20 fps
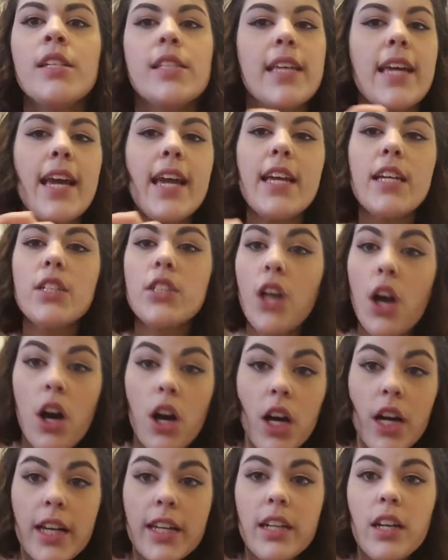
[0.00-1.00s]
So, "Hey,
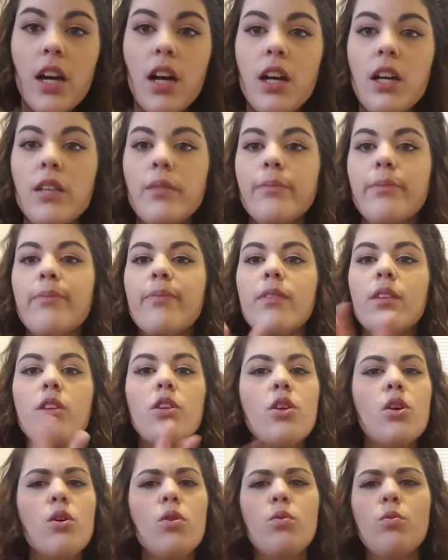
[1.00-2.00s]
Don, um,
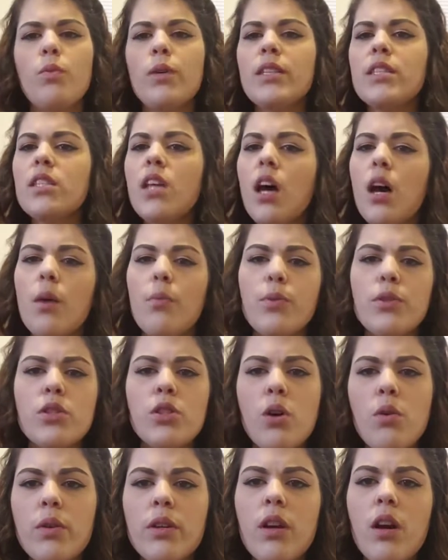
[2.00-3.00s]
you know, what's up?
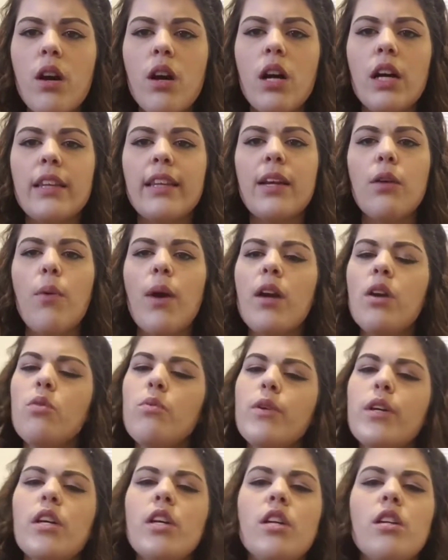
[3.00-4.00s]
What's going on? Like, why
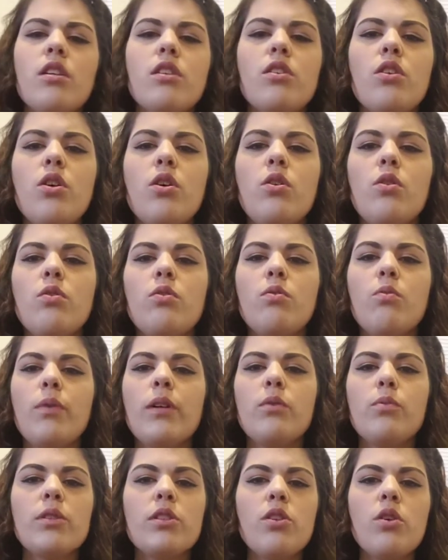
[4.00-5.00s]
don't we, you know,
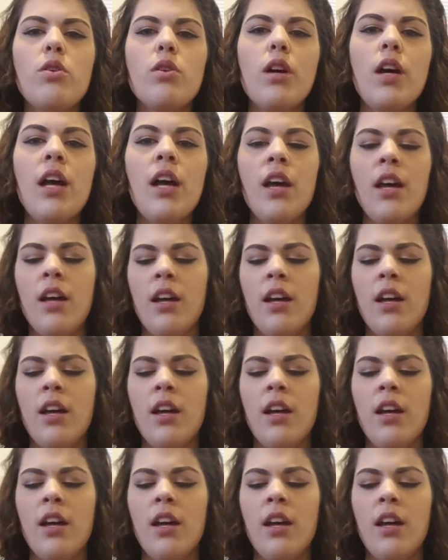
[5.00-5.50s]
what, what's going on?"